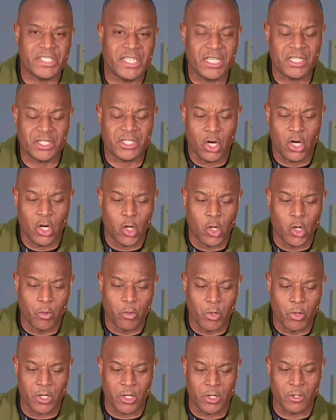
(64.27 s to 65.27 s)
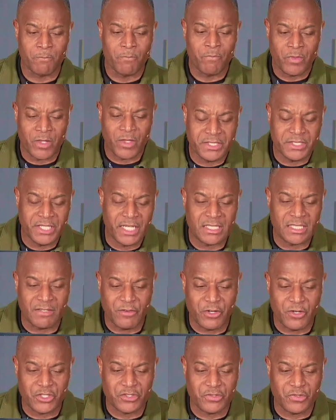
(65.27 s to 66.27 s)
of the whole world. And it says in
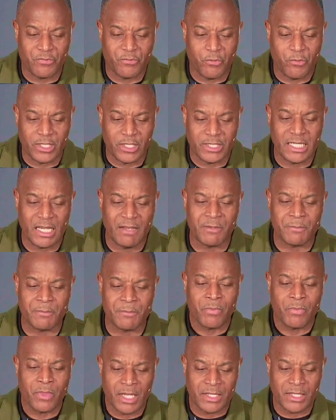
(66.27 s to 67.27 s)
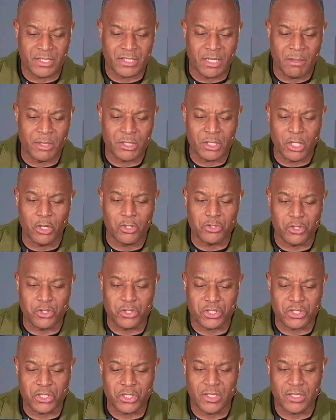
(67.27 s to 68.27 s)
verse 47 and some of those who
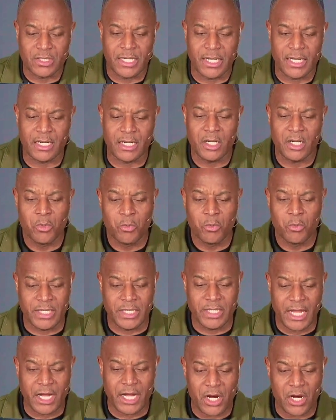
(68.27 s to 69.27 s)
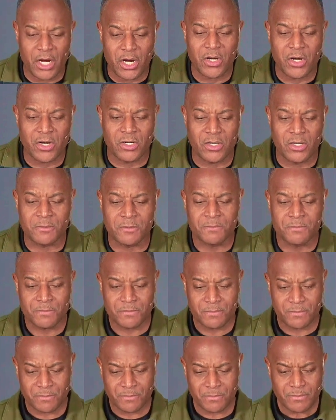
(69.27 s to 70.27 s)
stood there, when they heard
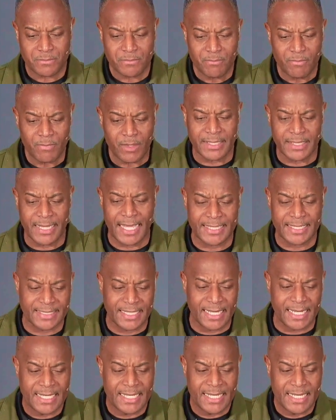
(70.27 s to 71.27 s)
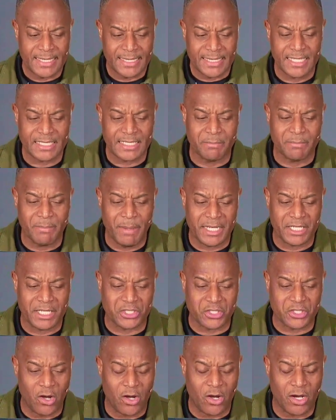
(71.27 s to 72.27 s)
that said, This man is
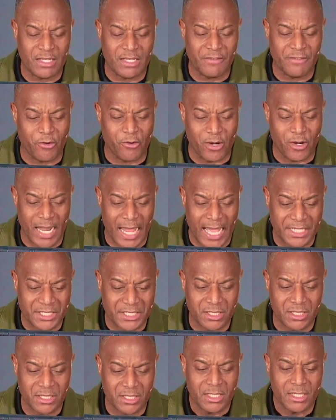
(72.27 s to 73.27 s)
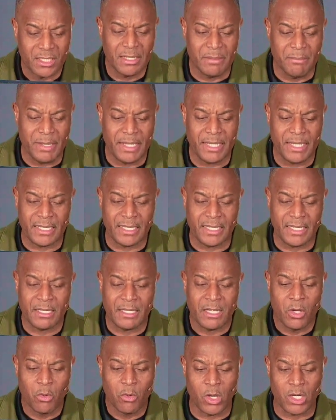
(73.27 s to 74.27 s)
calling for Elijah. Immediately,
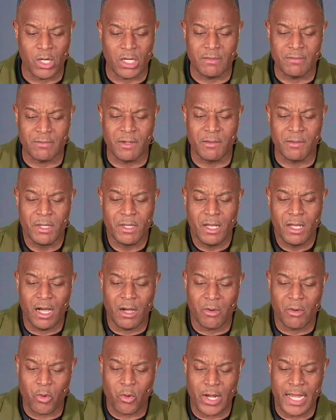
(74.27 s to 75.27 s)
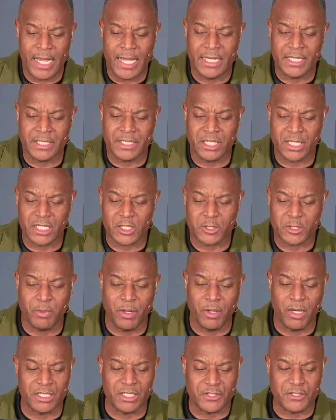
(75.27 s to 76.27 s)
one of them uh, ran and took a
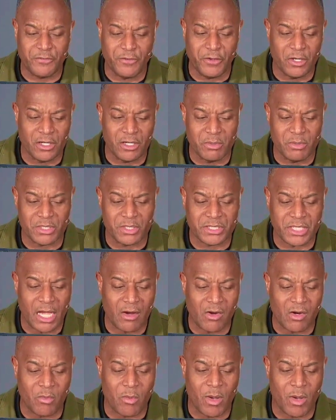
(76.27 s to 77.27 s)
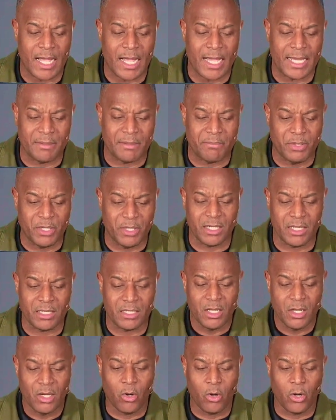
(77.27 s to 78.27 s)
sponge, filled it with sour wine, and put it
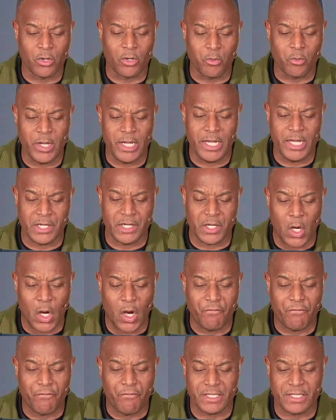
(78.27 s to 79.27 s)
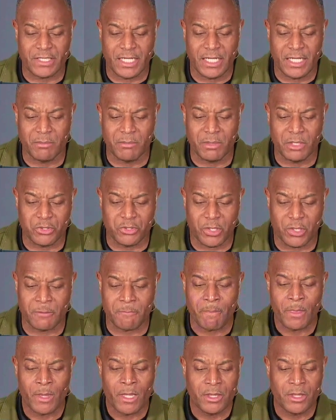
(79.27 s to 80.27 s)
on a reed and offered it to him to drink.
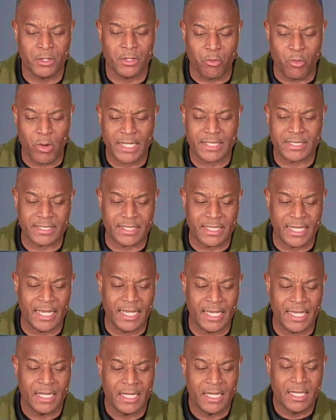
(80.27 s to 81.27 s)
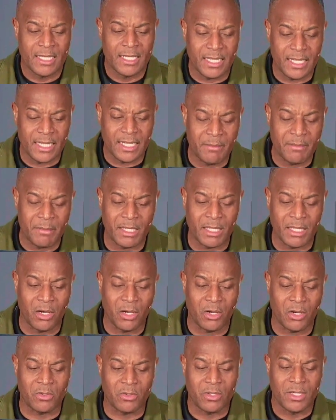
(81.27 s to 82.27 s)
The rest said, Let him
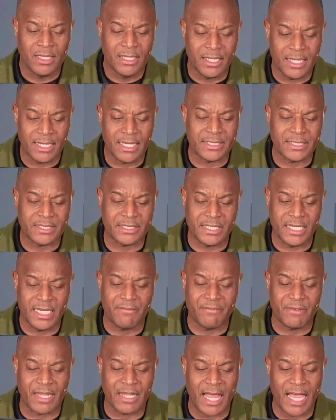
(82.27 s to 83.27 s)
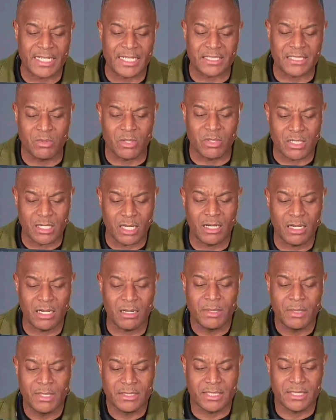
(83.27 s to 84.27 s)
alone. Let us see if Elijah will come
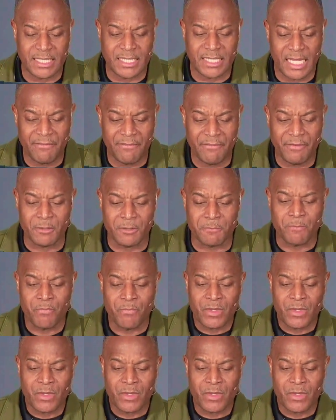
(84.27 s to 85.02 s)
to save him.